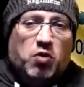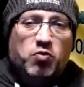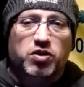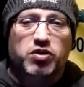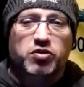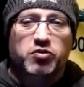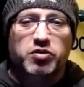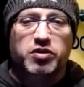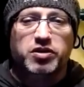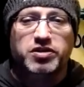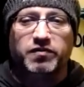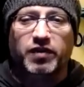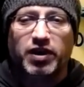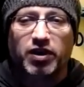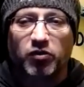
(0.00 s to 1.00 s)
Wouldn't do
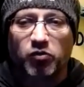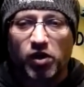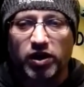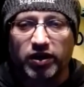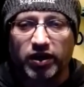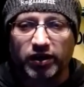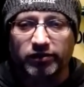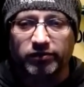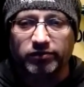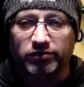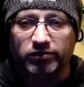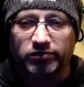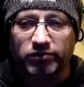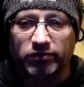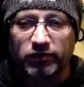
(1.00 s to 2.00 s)
this if I didn't want it done.
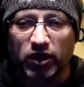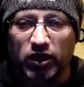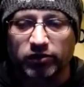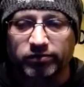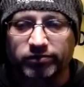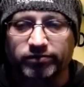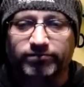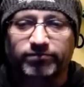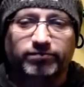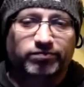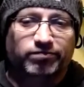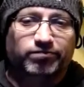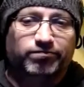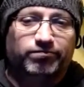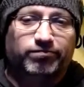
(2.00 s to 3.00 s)
You know,
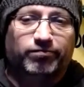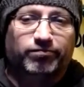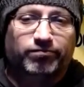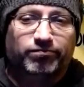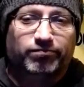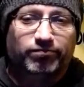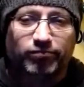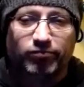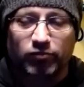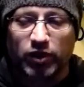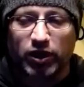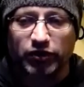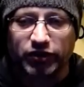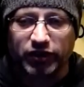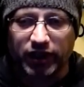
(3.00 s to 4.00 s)

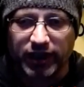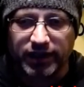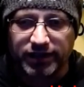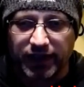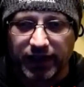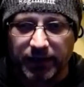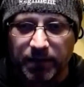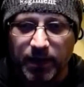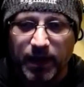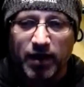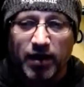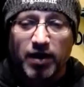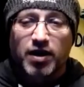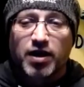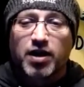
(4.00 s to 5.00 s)
what else can I say?
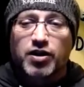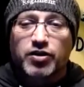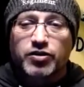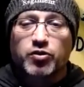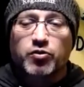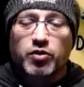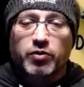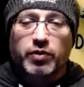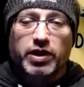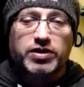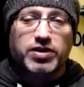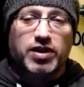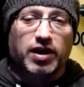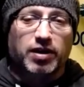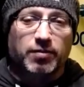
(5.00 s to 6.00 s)
So what are we
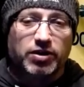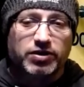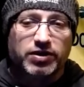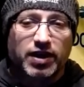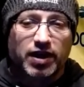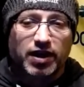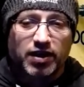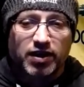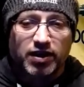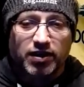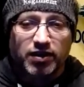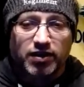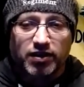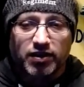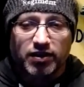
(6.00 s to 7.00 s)
going to talk about today
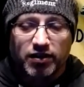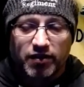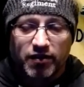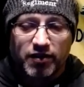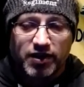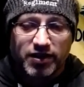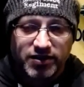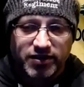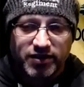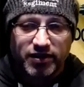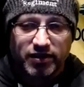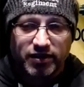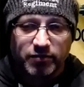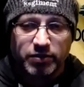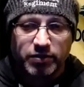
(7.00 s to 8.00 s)
in this
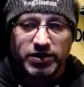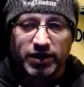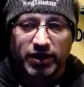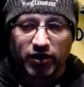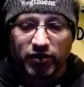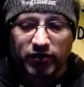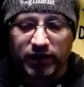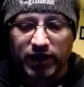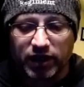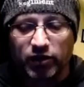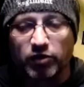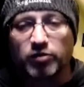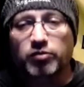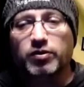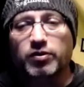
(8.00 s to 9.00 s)
particular video?